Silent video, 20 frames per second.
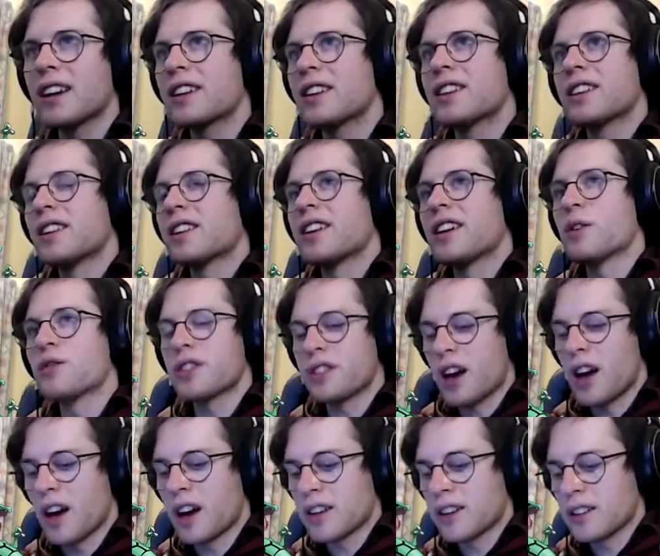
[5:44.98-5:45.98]
are going to
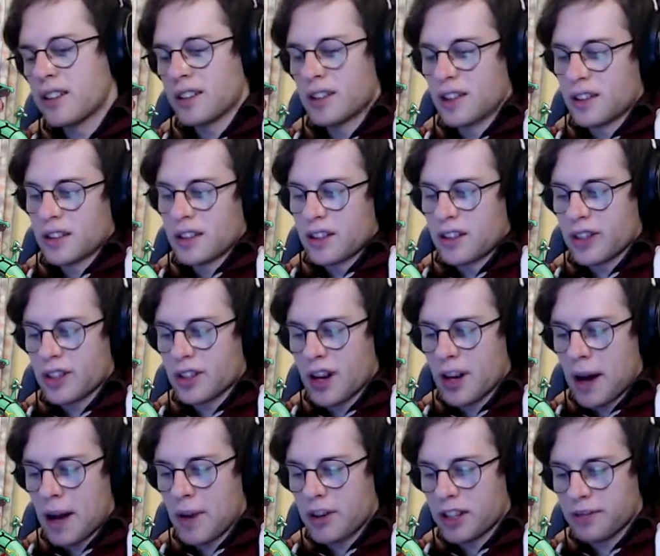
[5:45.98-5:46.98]
have a Mew.
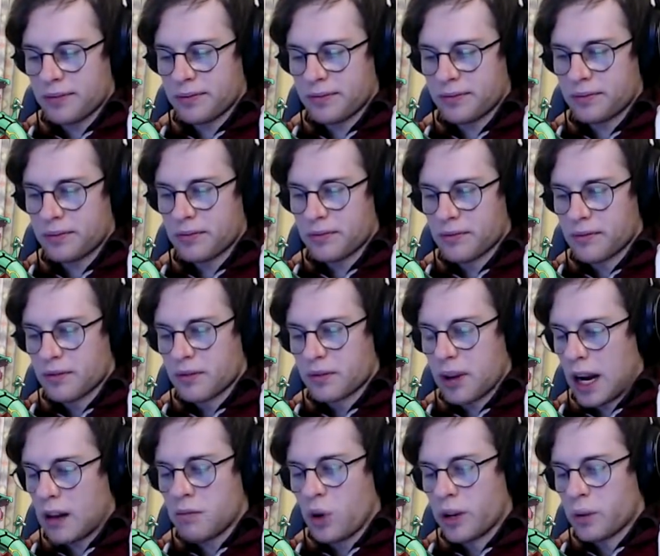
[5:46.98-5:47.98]
Now,
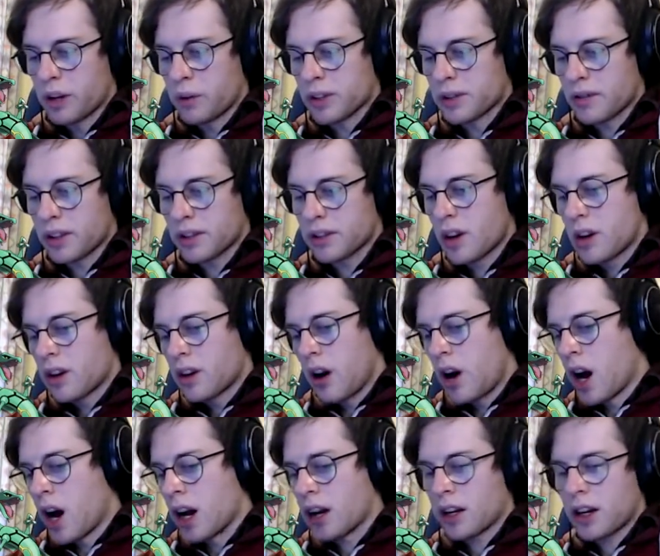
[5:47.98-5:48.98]
normally when I
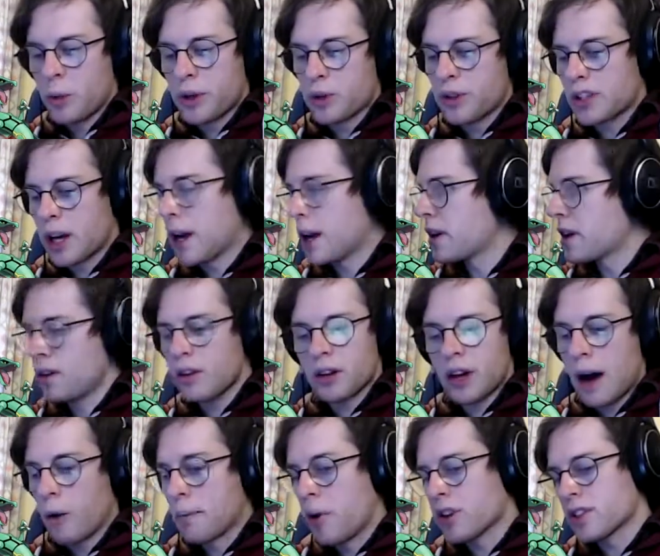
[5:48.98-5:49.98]
see a Mew, I'm
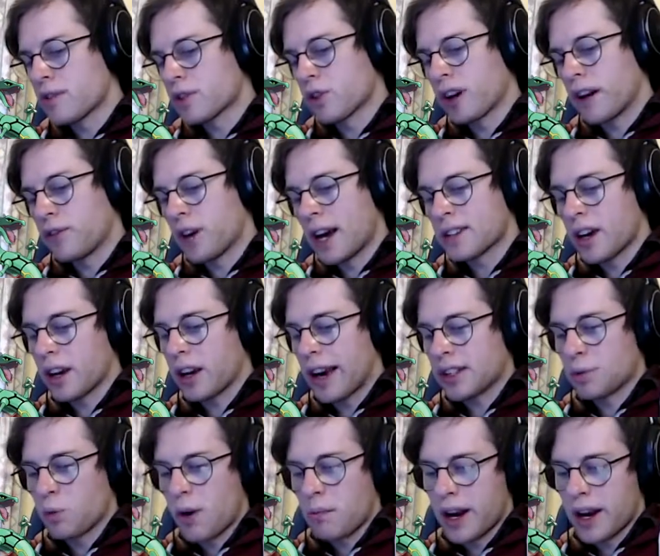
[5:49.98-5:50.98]
always thinking, you know
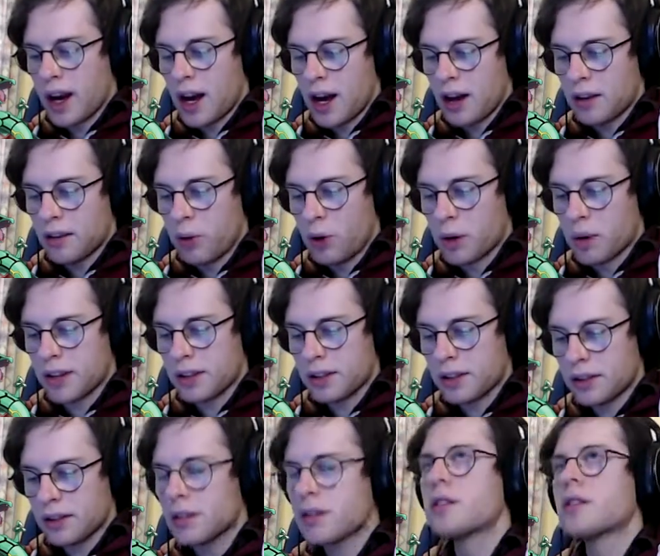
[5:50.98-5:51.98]
what, it's probably the
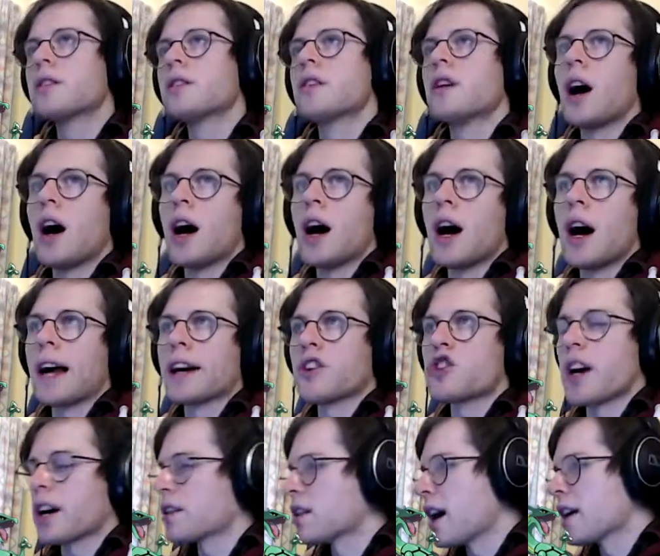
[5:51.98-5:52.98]
Asian Milkman
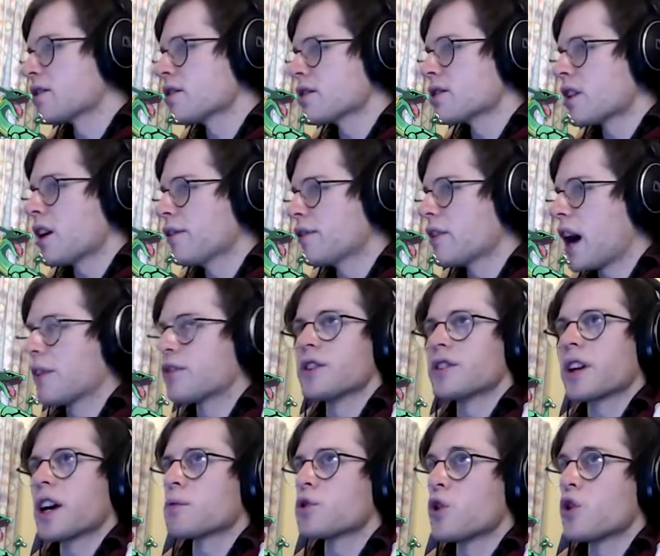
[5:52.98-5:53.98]
team.
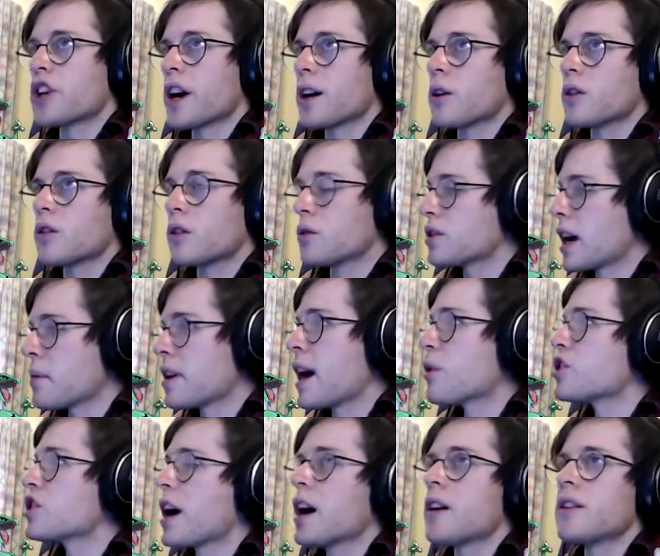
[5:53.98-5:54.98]
So I'm
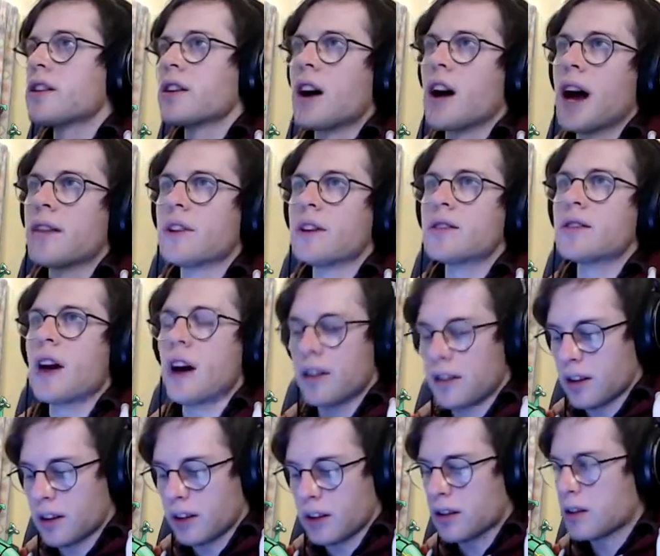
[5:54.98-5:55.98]
assuming there's going
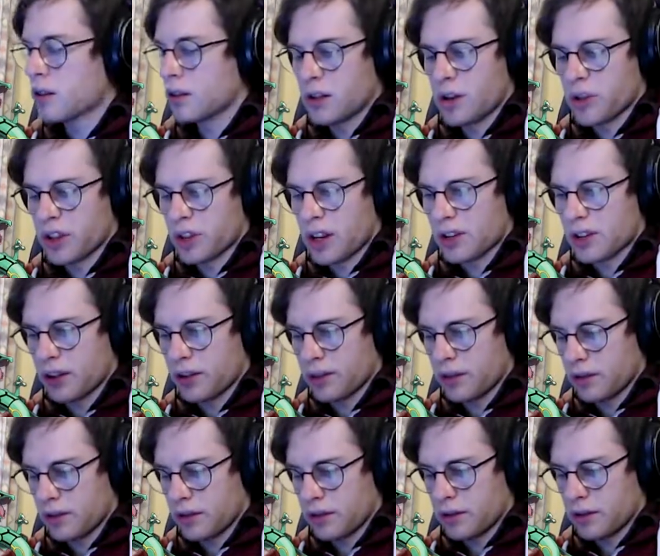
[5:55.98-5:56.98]
to be a Skarmory
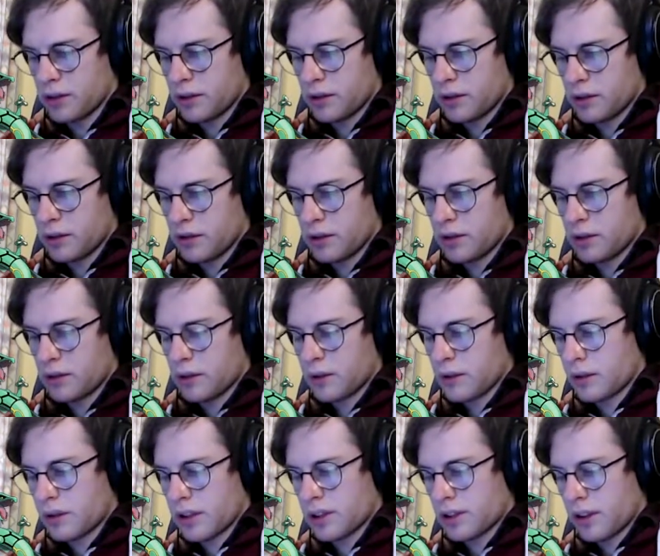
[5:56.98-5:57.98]
and
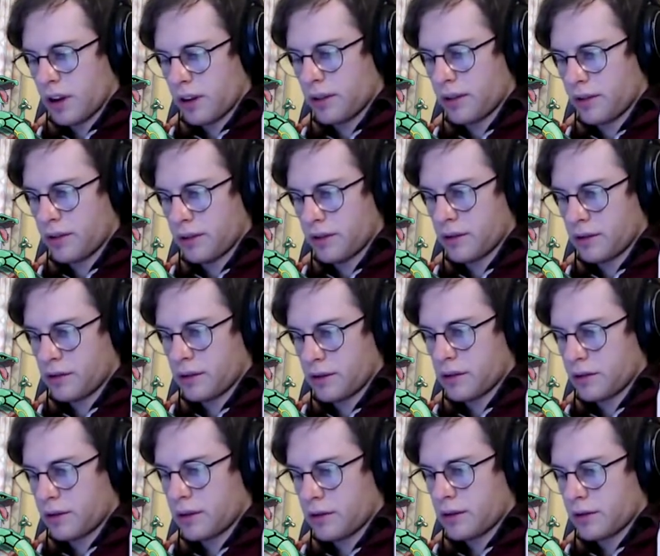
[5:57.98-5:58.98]
Scrafty in
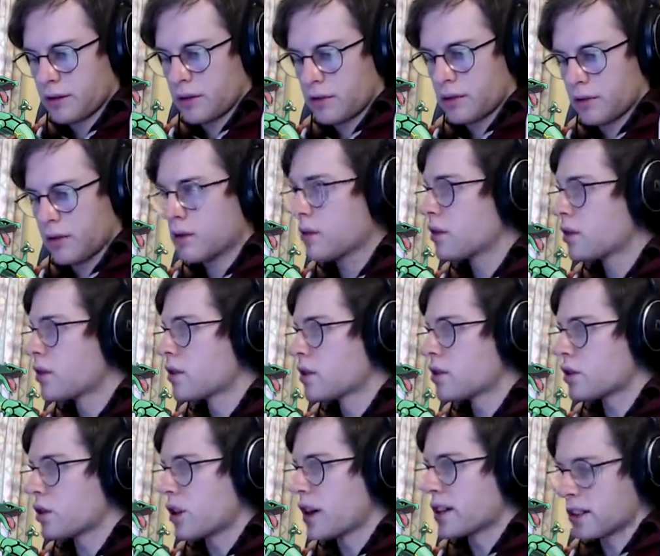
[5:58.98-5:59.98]
the back. But, you know,
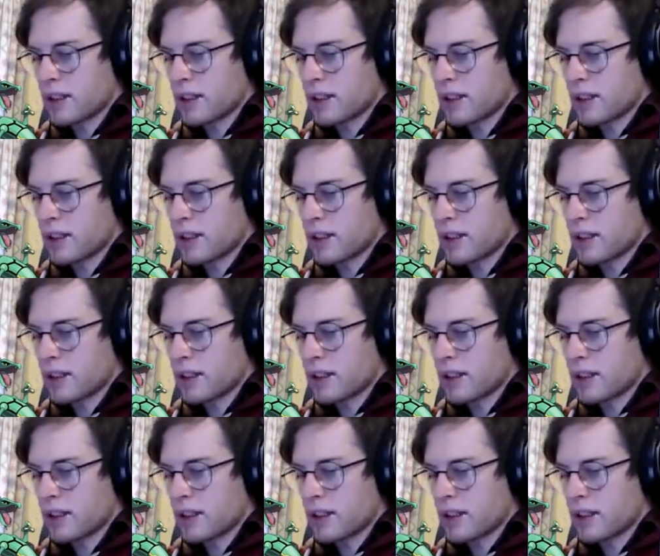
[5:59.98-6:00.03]
these are